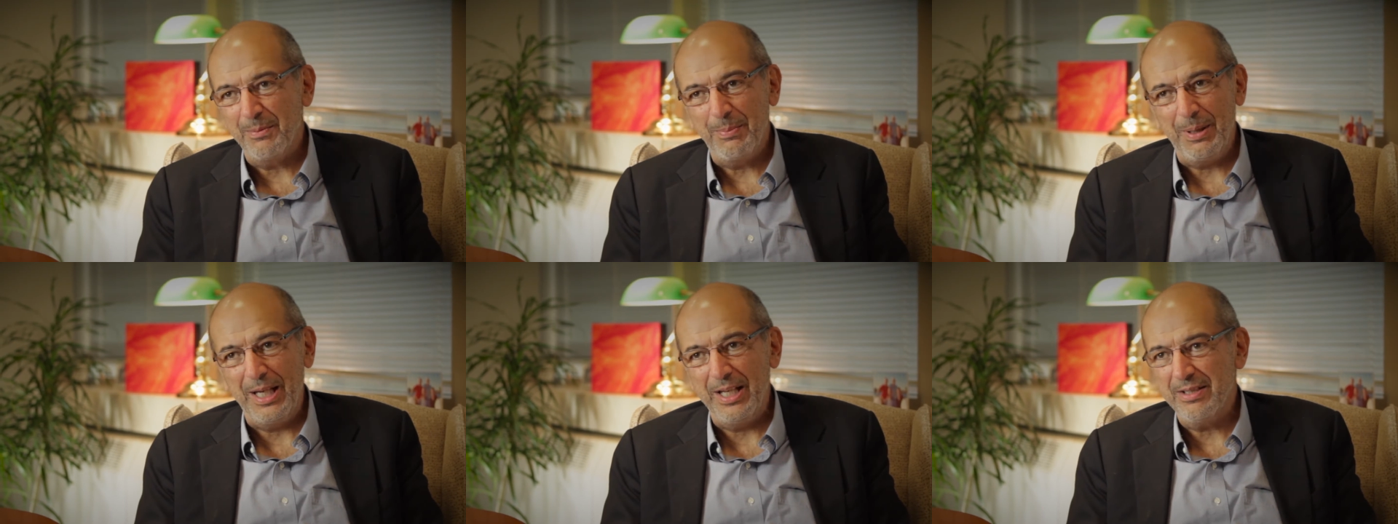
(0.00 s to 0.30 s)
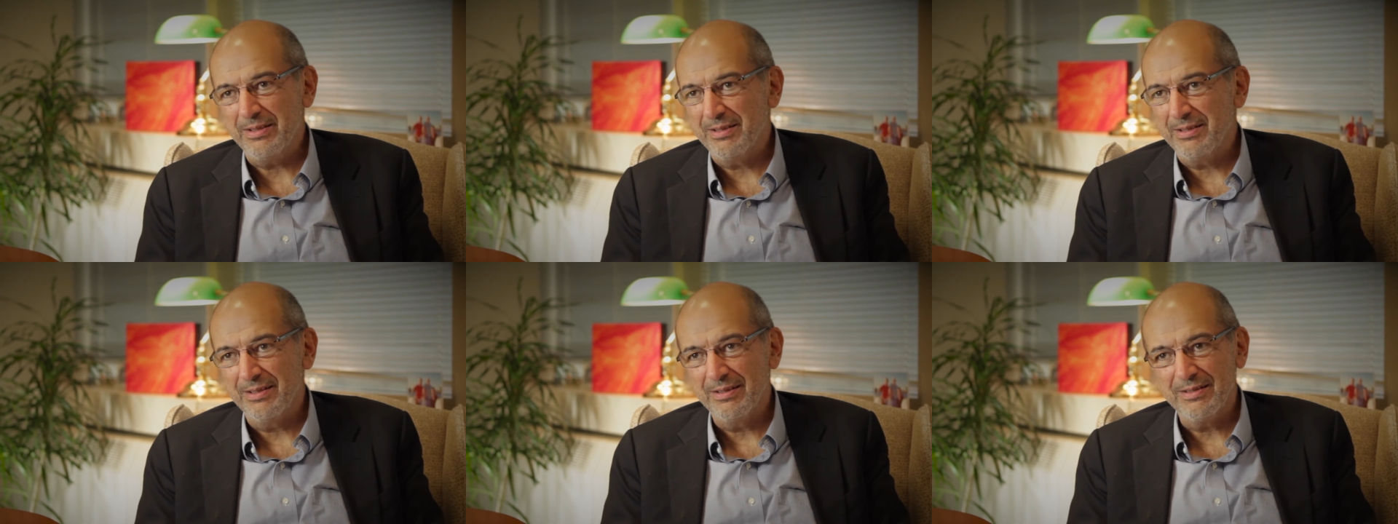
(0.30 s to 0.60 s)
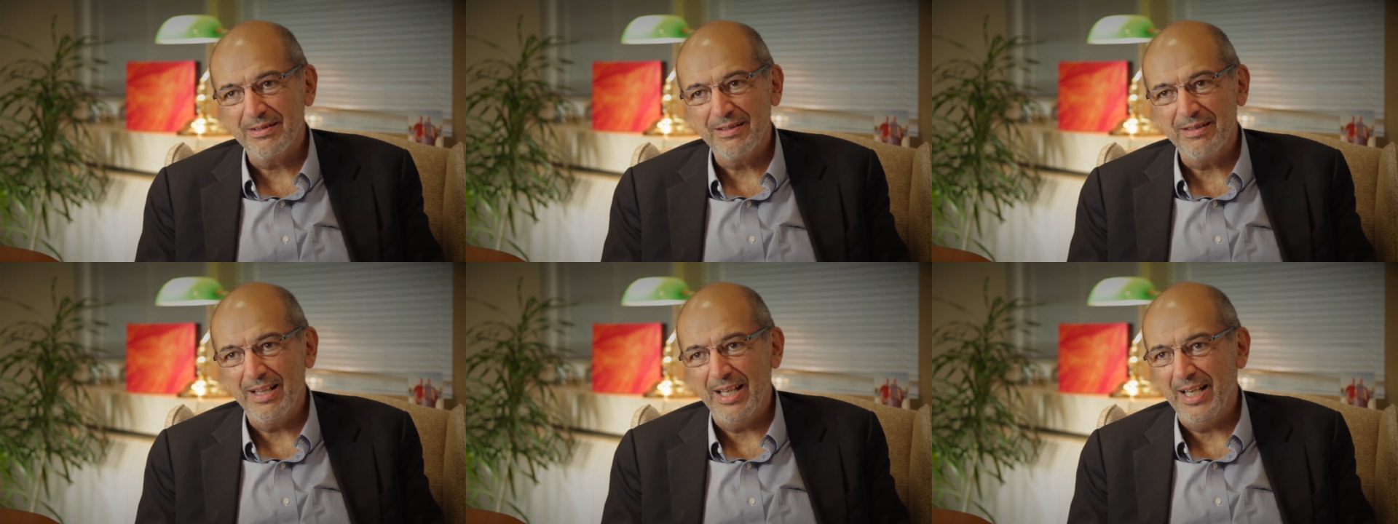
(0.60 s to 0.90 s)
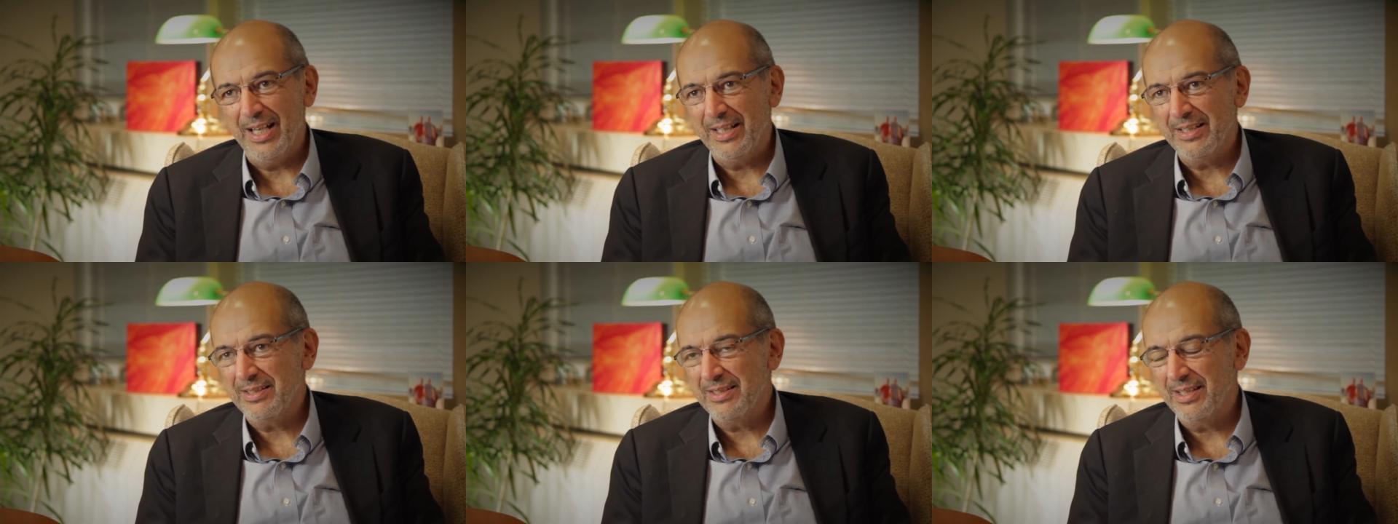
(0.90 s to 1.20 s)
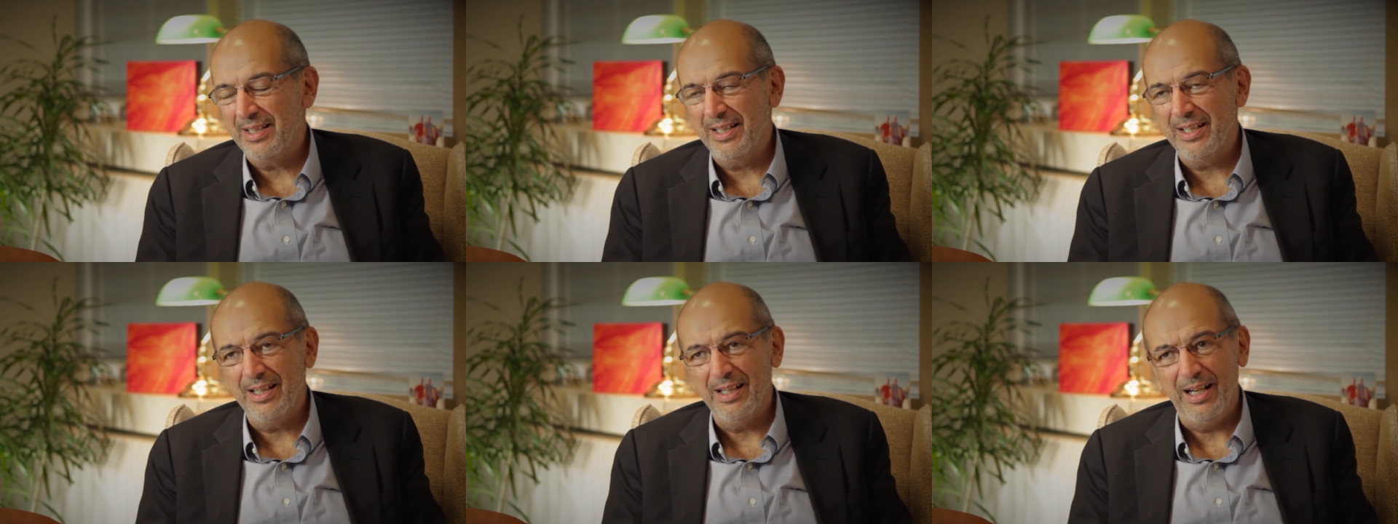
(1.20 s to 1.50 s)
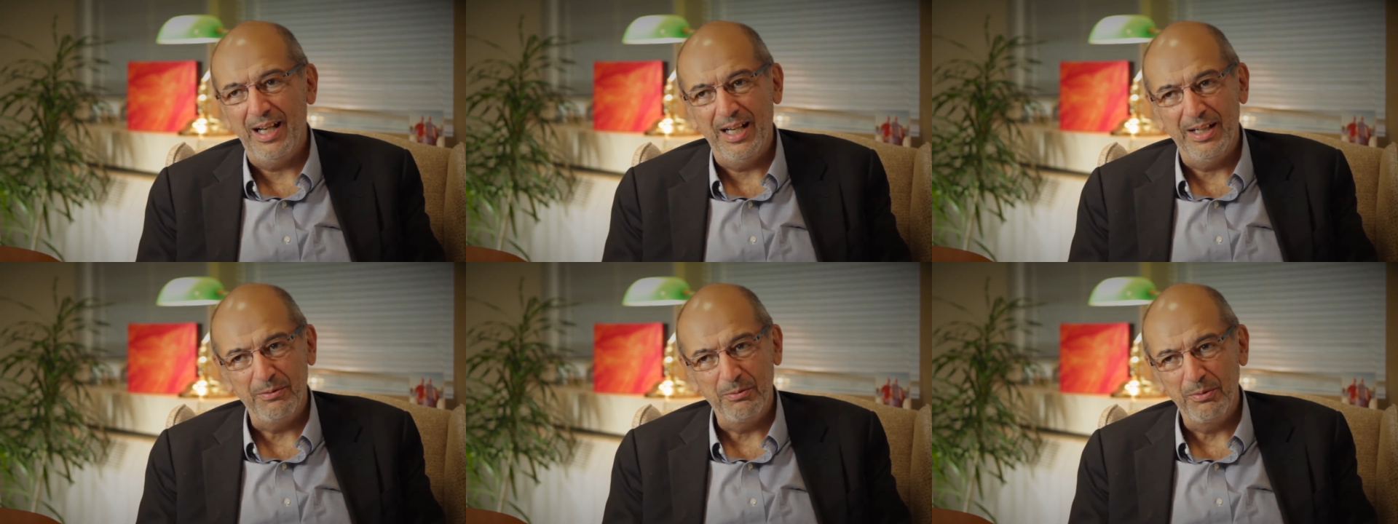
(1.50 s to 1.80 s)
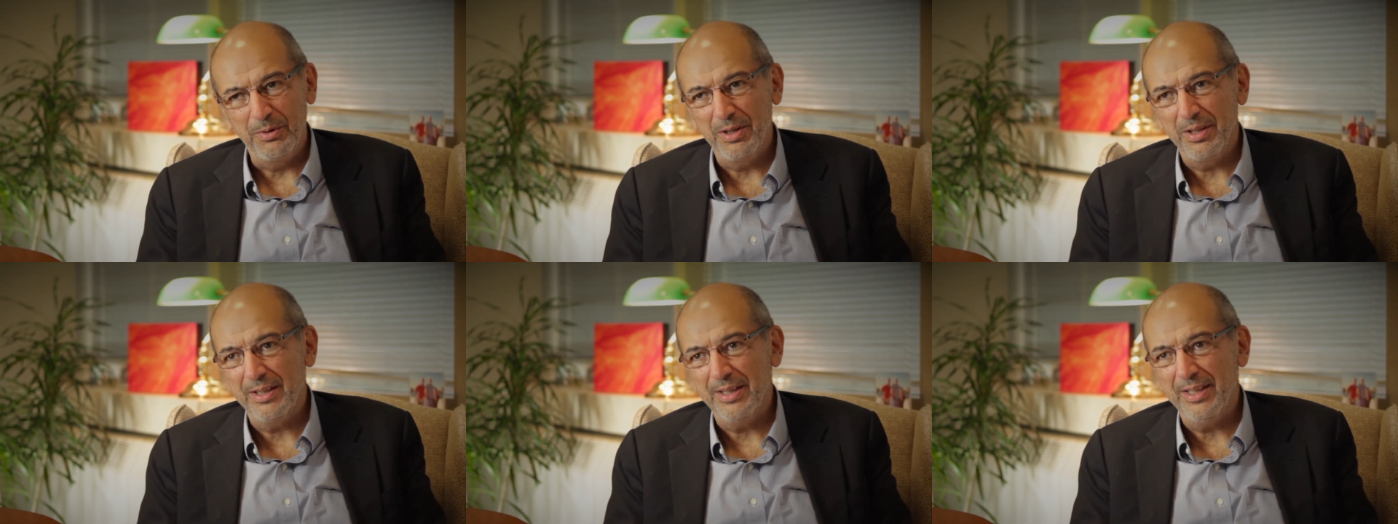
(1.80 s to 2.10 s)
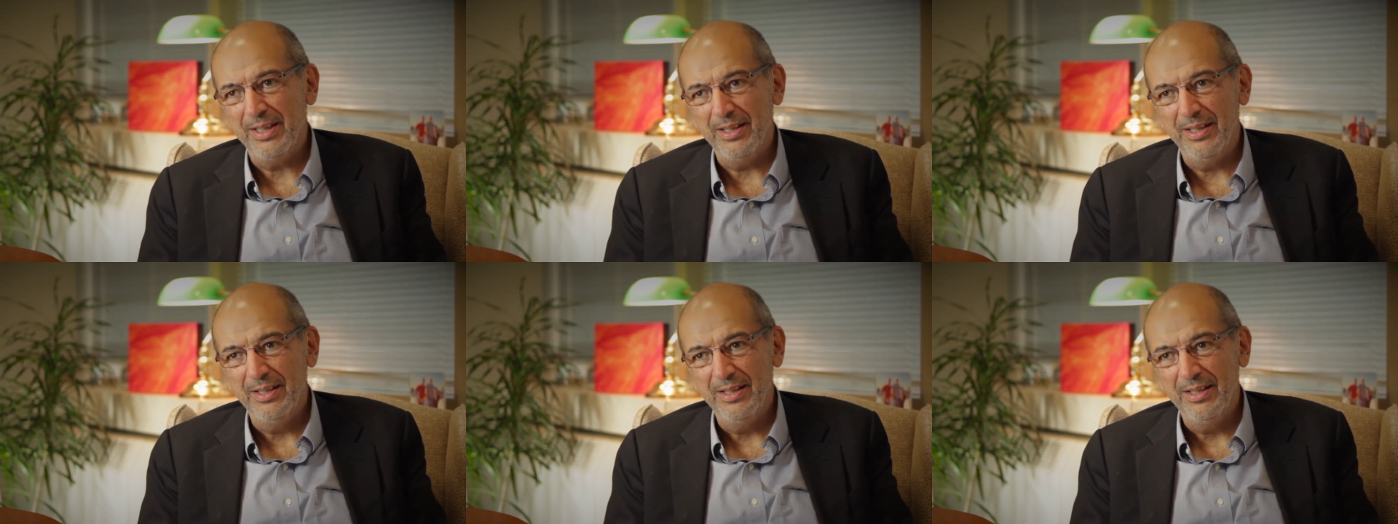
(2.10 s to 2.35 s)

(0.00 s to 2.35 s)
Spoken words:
patients that I really